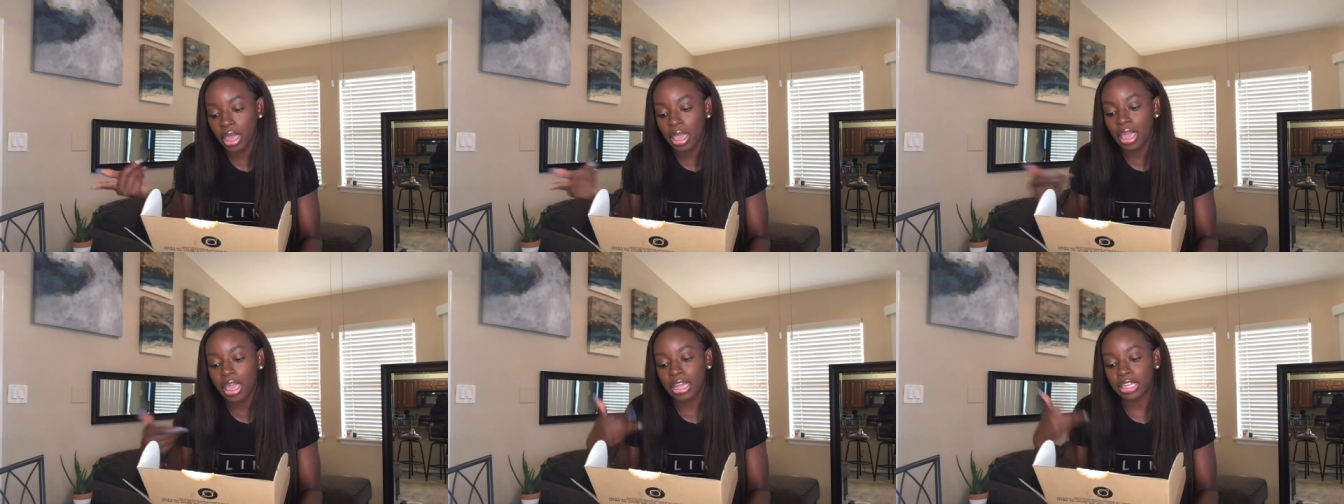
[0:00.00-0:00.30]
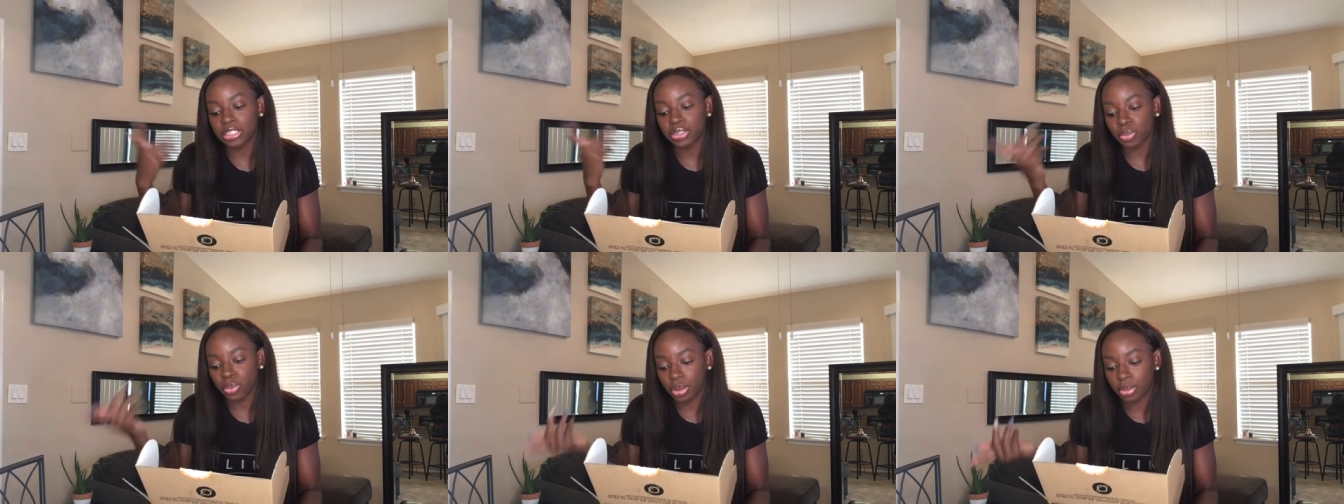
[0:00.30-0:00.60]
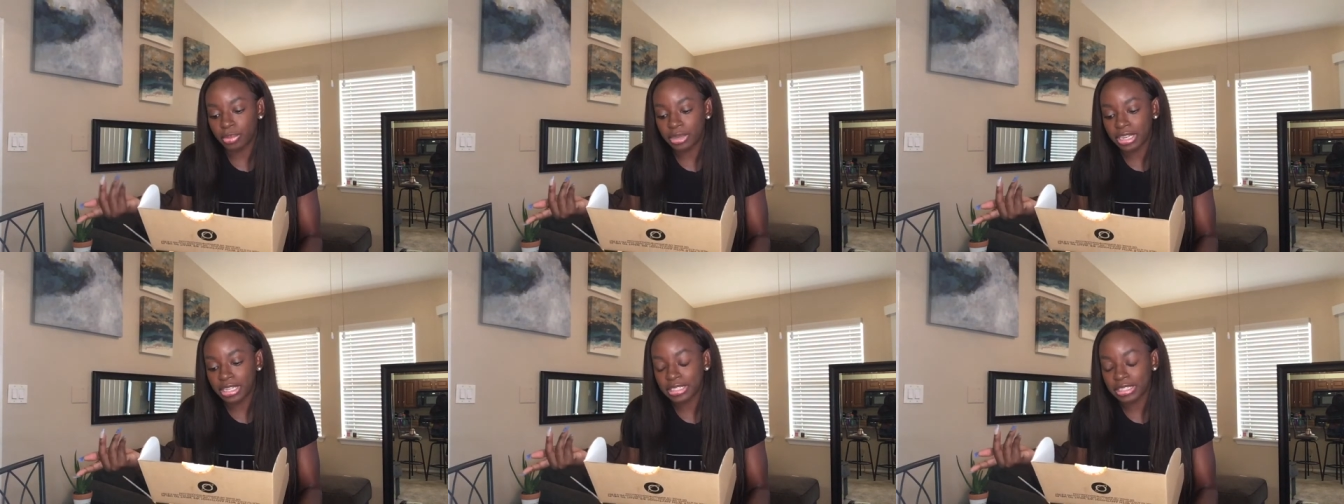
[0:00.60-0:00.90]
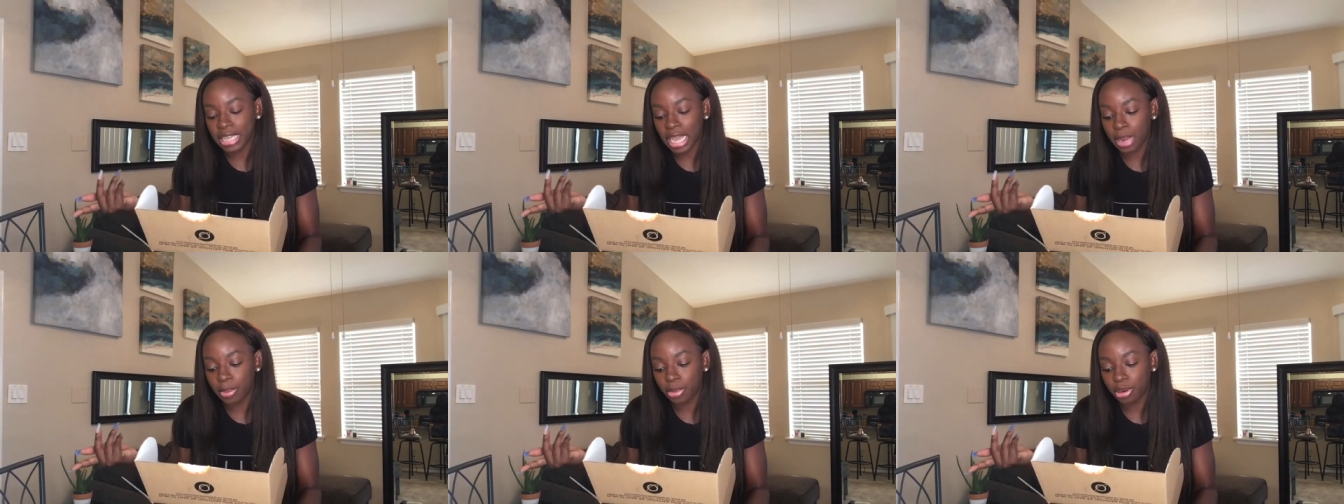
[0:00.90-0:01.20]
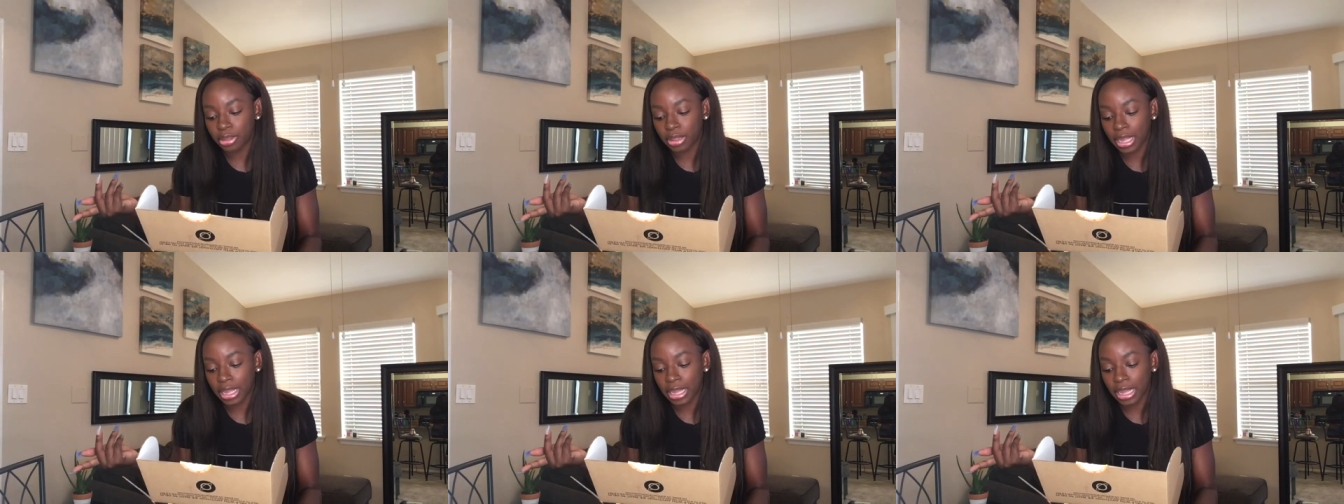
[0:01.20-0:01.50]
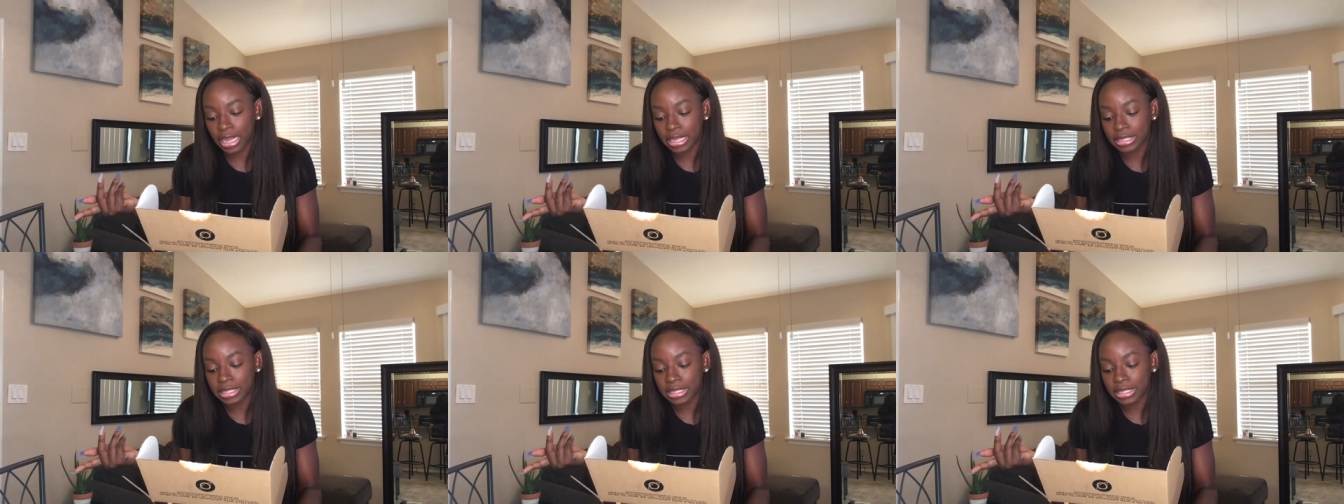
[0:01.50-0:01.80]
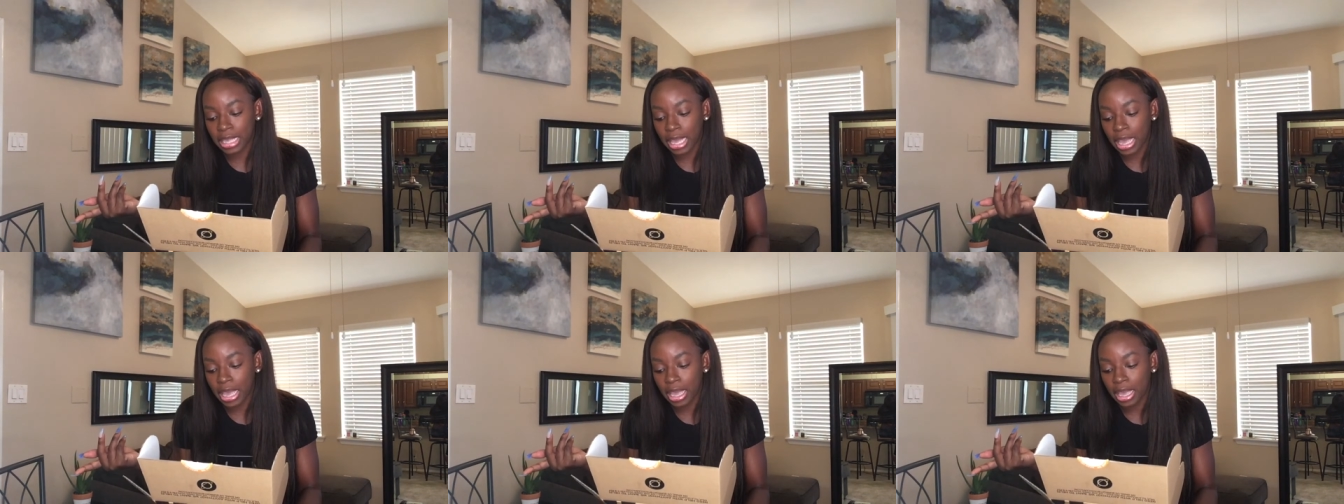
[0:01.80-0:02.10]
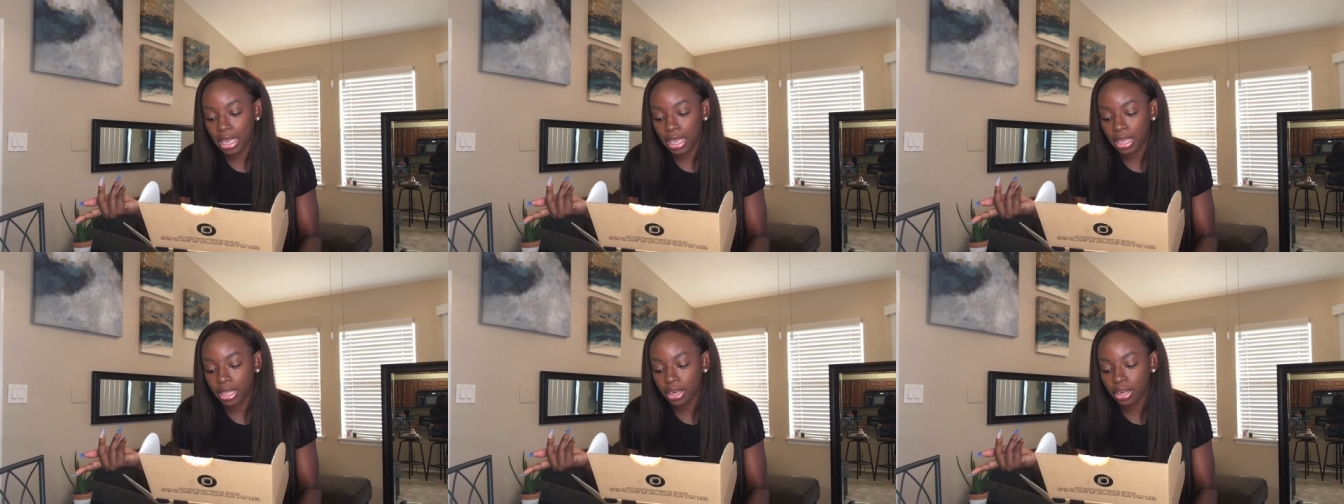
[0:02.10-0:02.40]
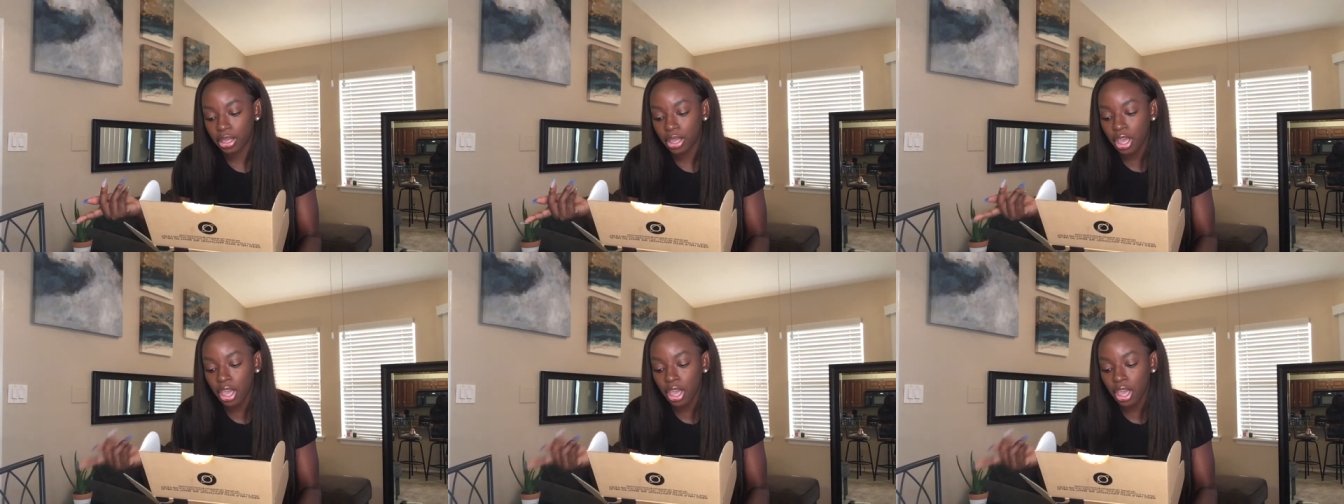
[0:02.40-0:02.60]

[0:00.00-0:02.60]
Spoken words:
Has a 1-minute timer, like I said.